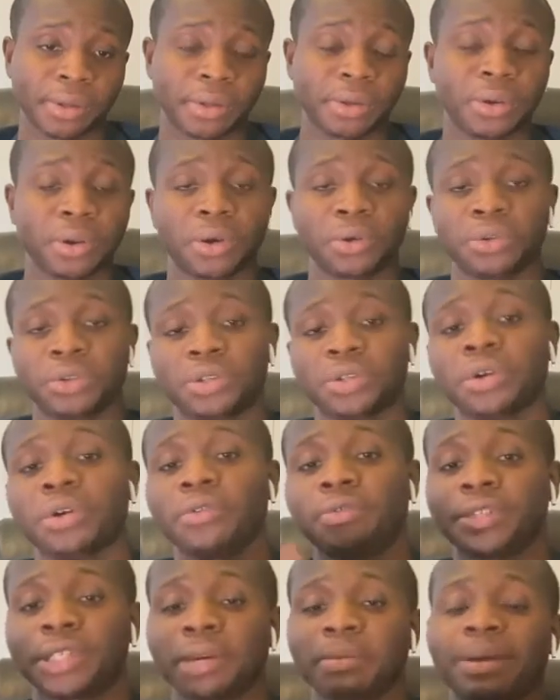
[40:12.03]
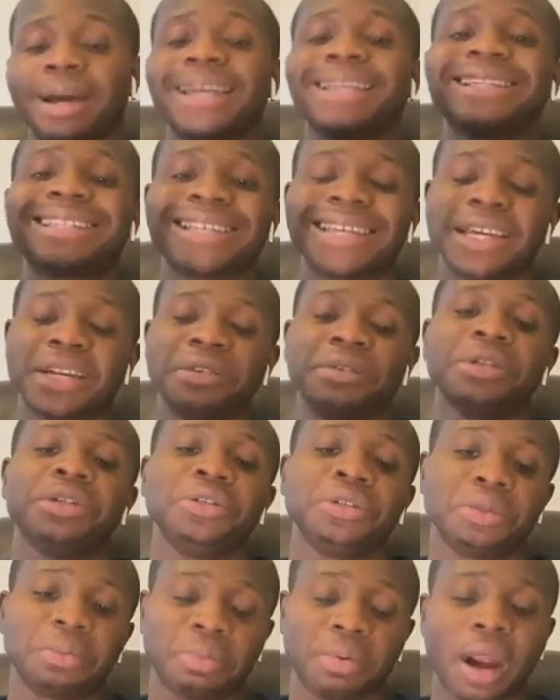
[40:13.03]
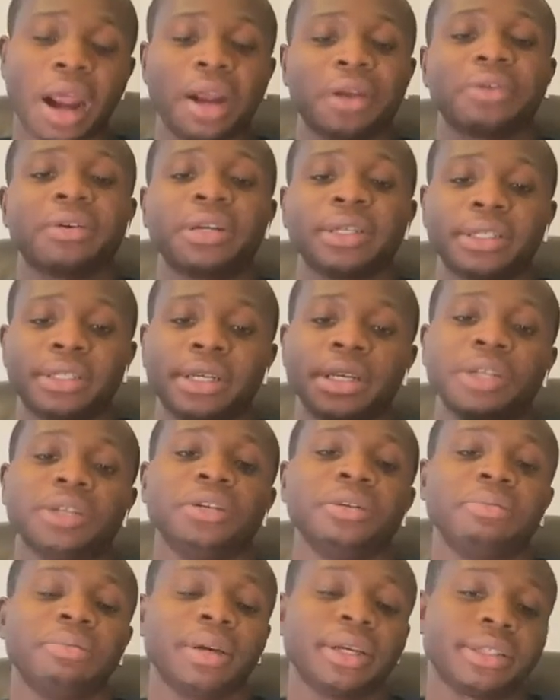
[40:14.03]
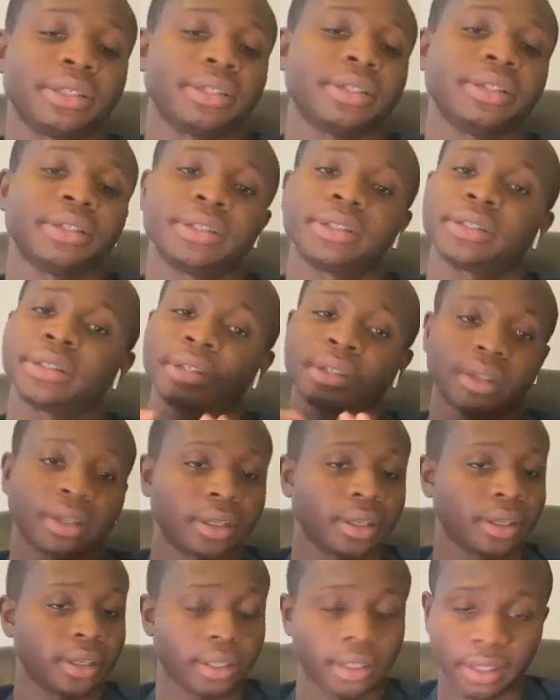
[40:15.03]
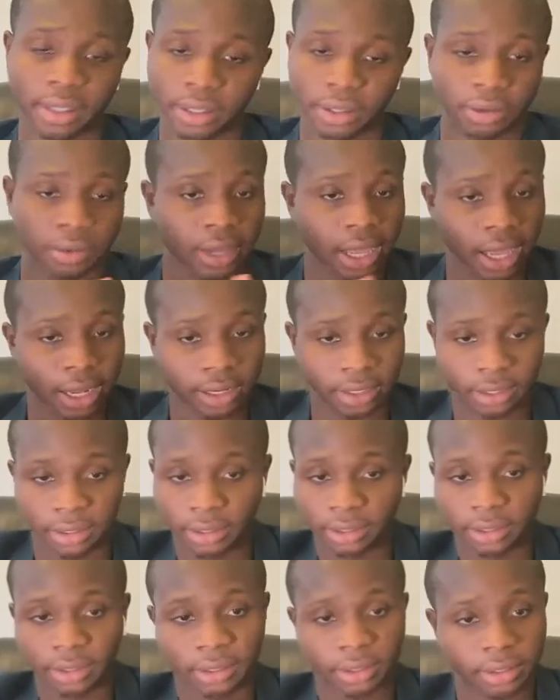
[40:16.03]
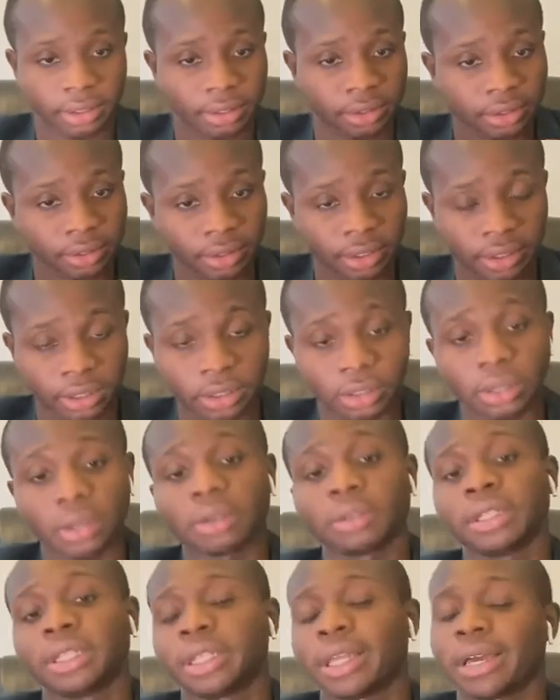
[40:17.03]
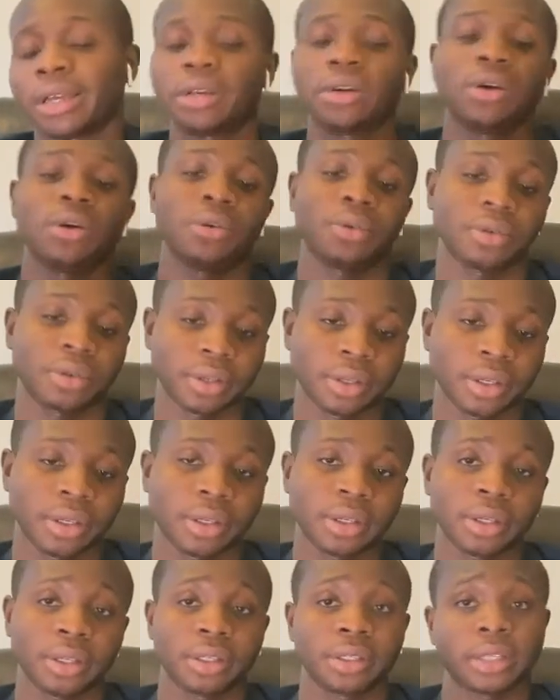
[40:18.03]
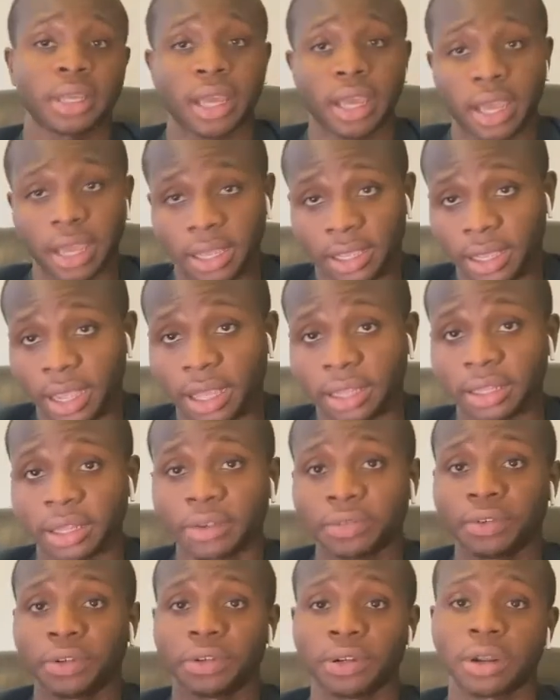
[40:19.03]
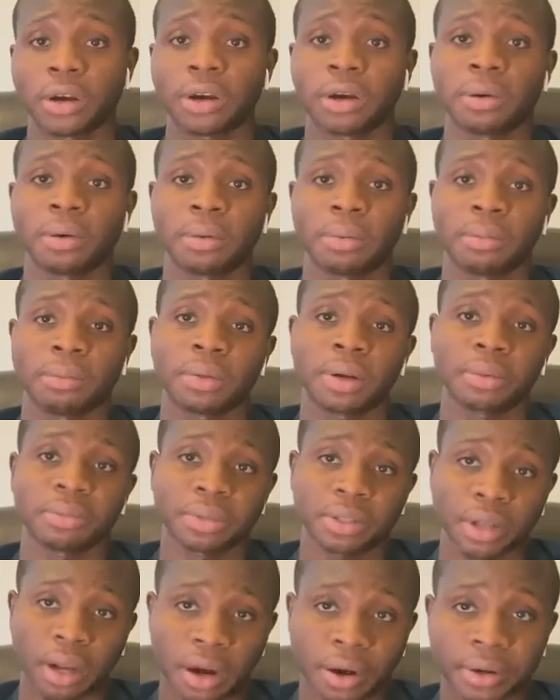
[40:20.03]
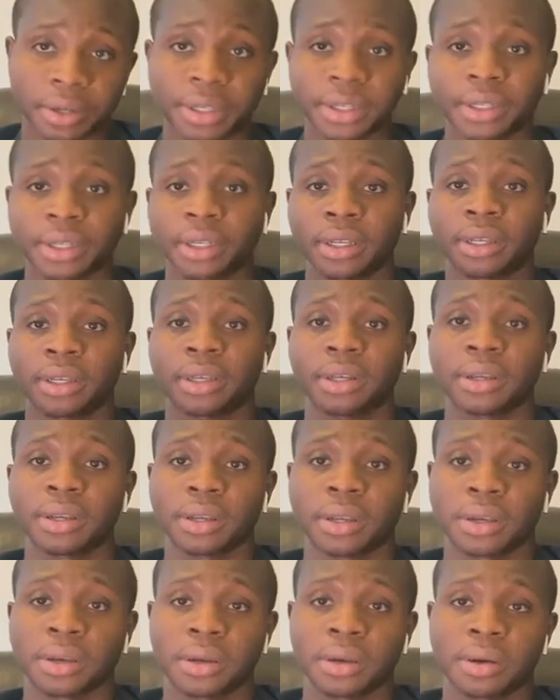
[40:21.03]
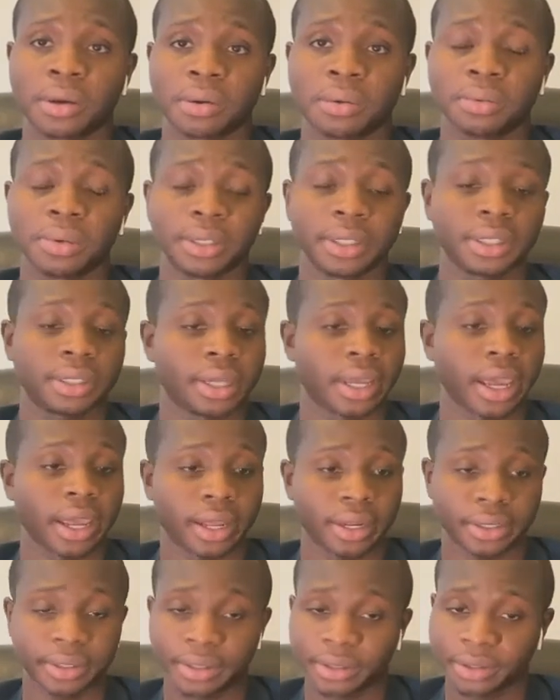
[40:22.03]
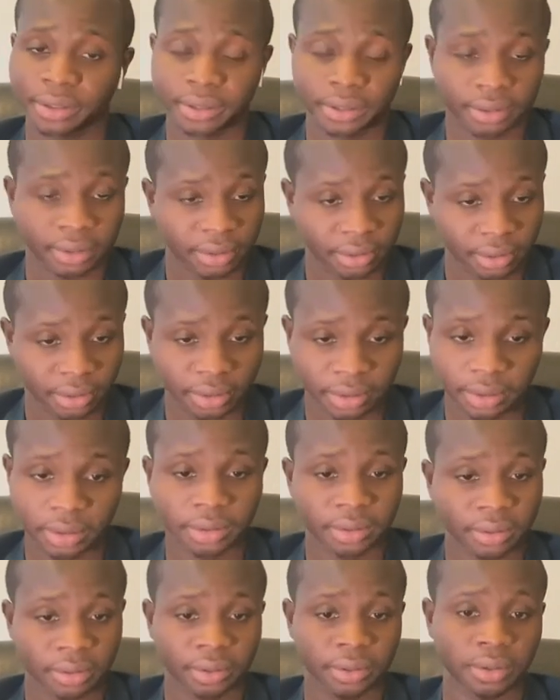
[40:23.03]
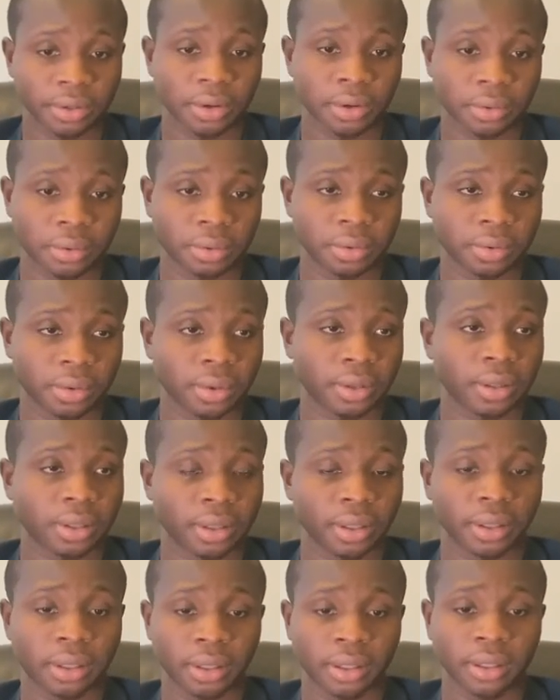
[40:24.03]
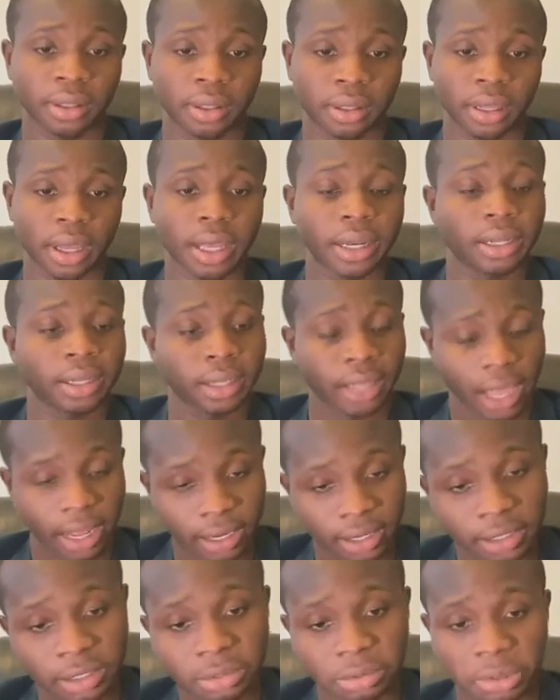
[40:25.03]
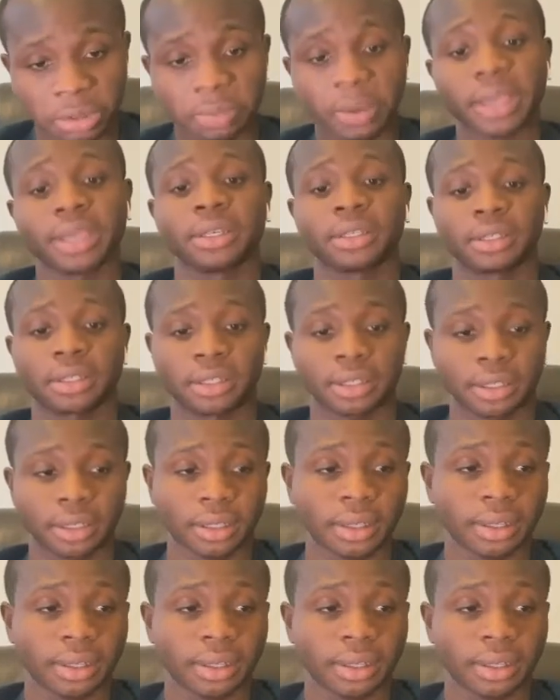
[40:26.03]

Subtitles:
You know, so if somebody's hindering your progress in your business, you gotta just slowly let go. Say, hey, I love you and all, but I'm sorry. We just can't. You know, I need some space.